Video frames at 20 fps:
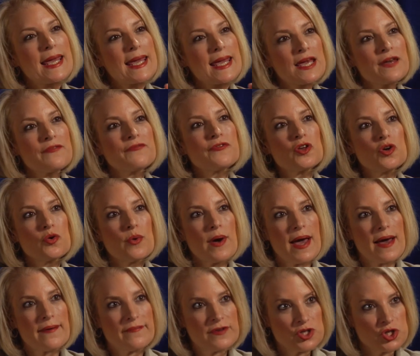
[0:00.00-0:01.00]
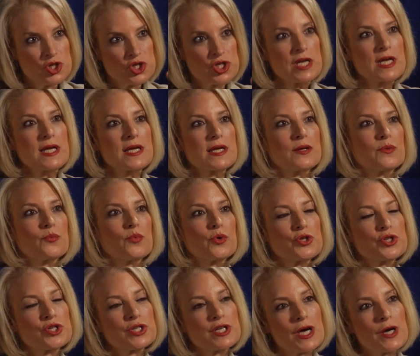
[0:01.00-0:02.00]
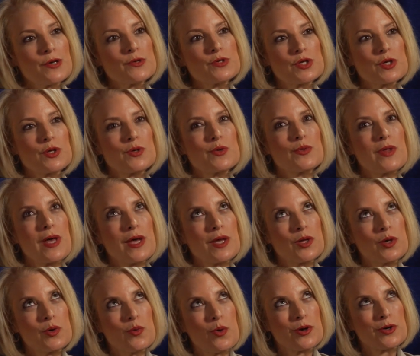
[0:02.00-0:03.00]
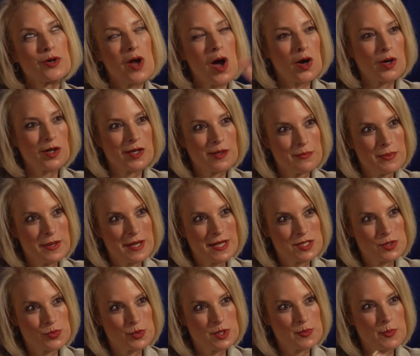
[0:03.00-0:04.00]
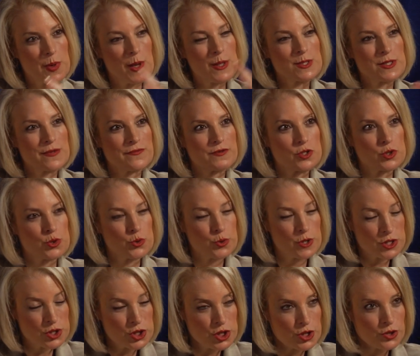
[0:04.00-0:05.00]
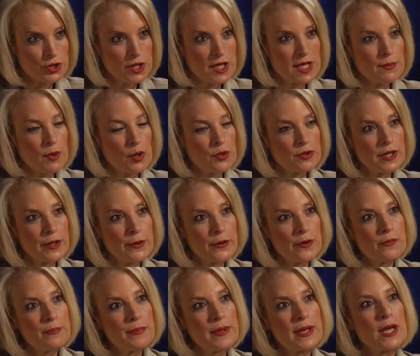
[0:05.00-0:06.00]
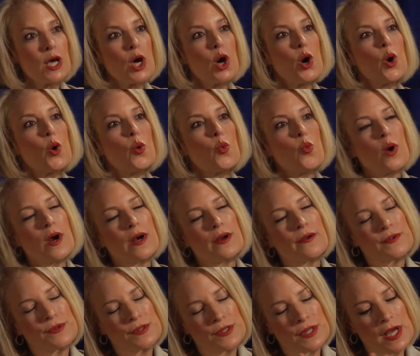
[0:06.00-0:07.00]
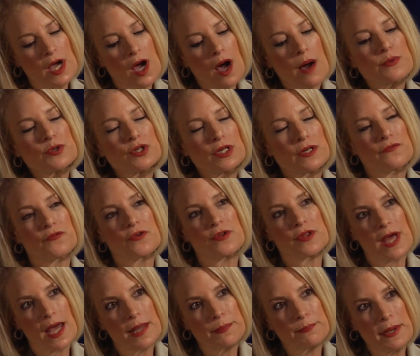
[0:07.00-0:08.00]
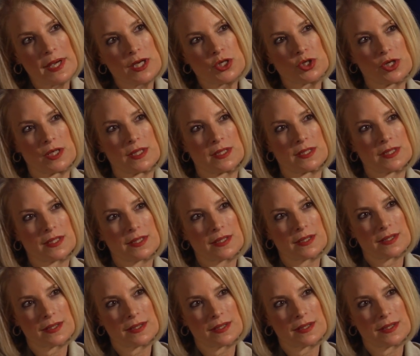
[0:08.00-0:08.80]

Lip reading: If you have a G which tells you that you are not going to be as responsive to traditional chemotherapy, what is the option for that patient?